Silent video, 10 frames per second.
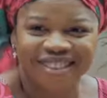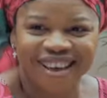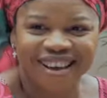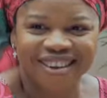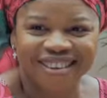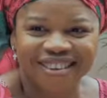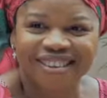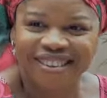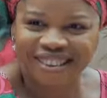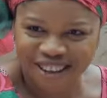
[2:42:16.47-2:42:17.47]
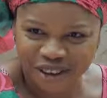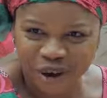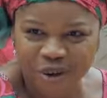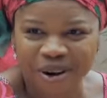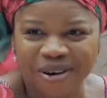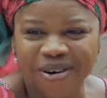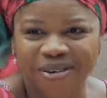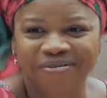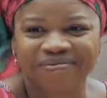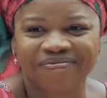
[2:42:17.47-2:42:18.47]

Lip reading: Nai. You are welcome.